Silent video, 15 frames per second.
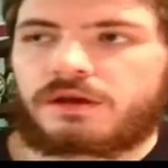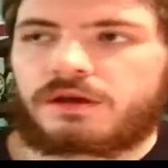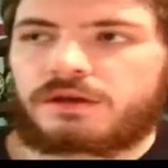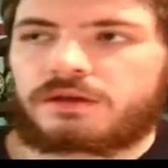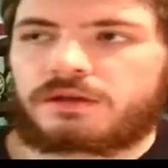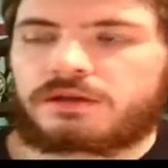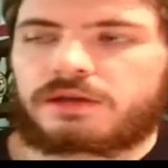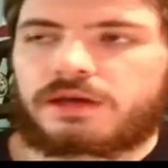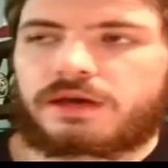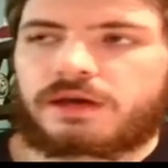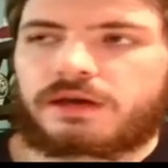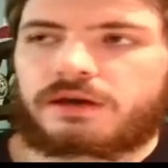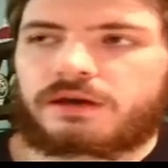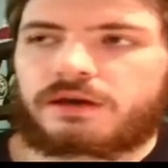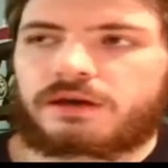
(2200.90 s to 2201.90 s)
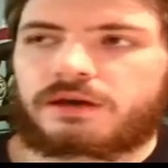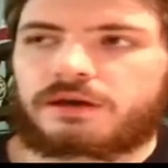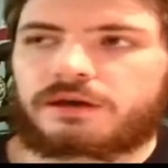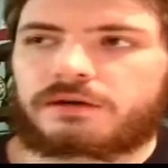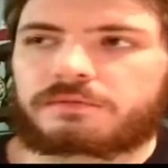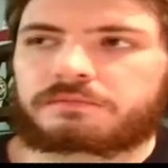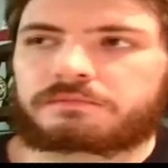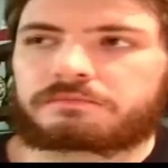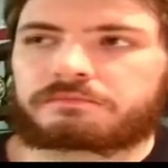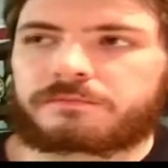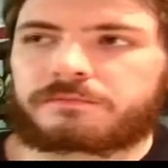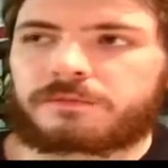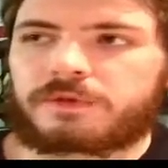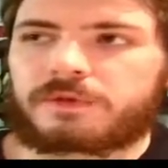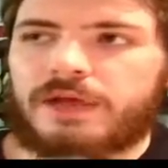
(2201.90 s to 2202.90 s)
Yeah.
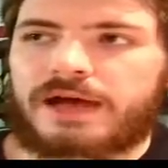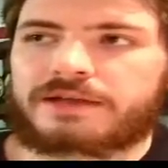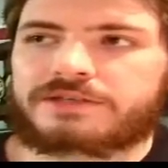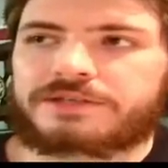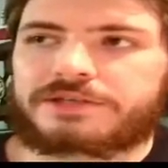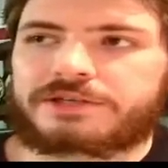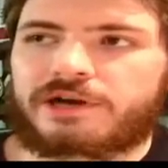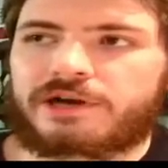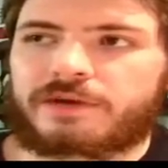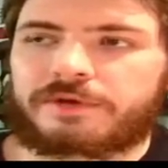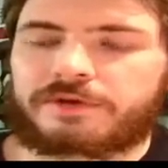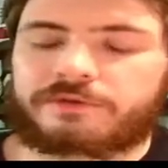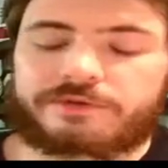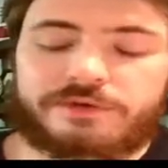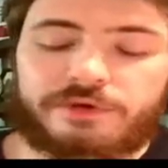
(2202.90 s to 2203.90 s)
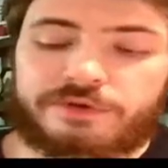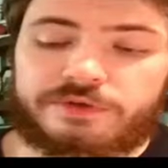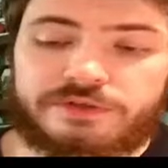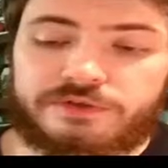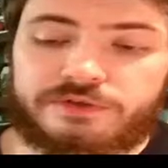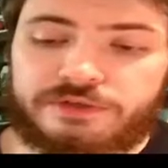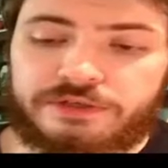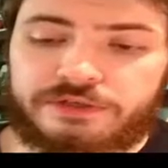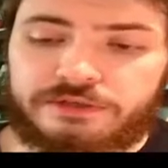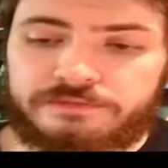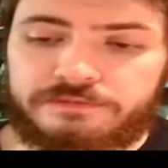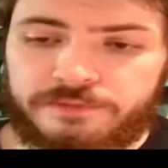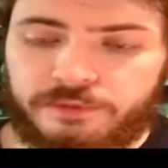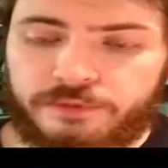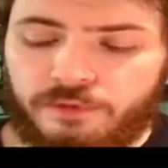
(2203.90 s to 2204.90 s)
Last year, I mean, it was always a treat
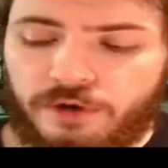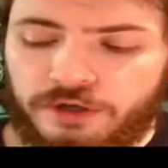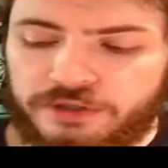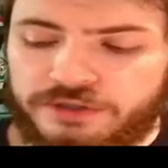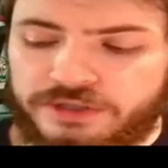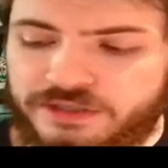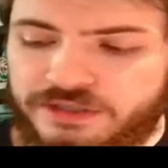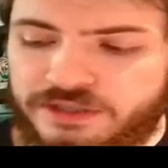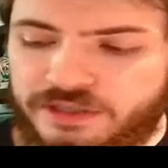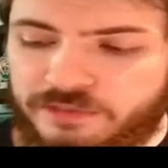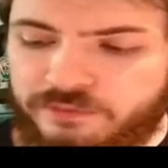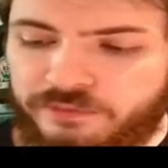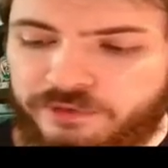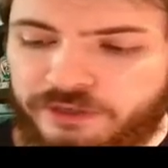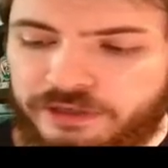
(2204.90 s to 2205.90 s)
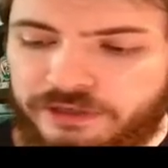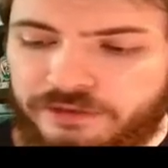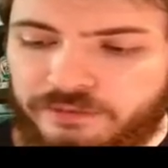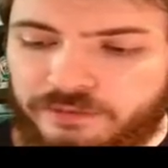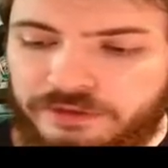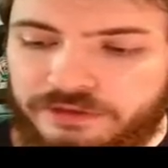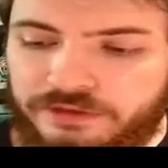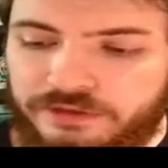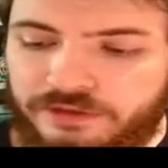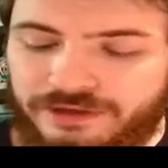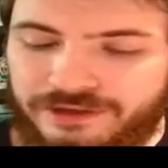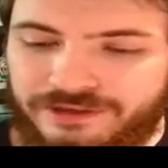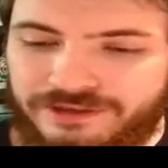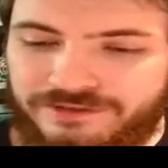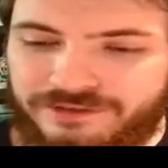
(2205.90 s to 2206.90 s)
to watch this team play. We
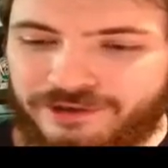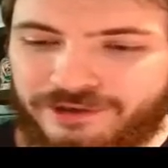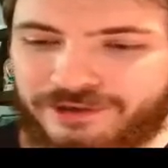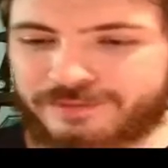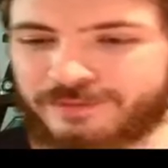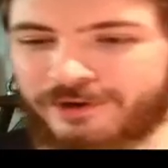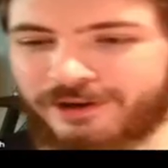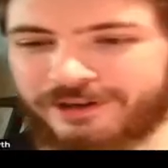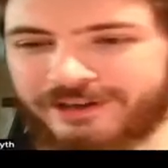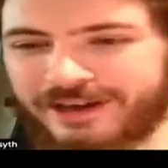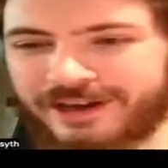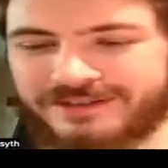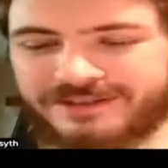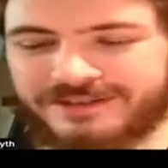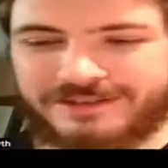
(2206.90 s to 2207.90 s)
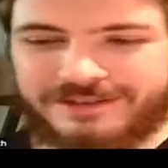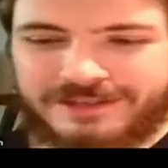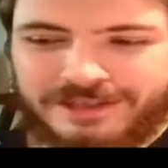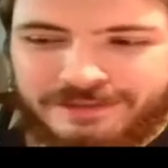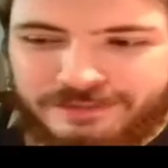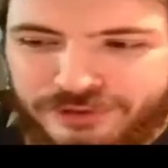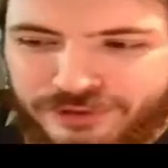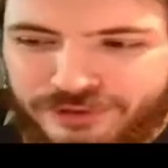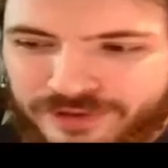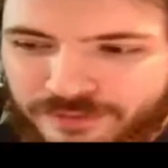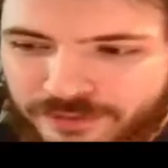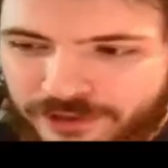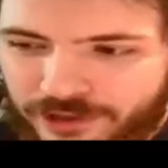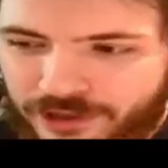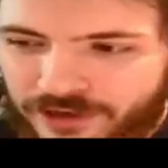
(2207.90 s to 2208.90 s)
even got to broadcast this team during the
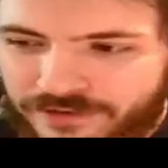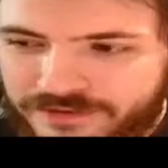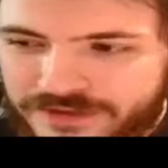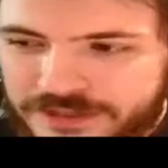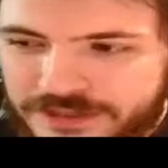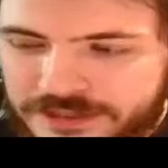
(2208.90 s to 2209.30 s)
playoffs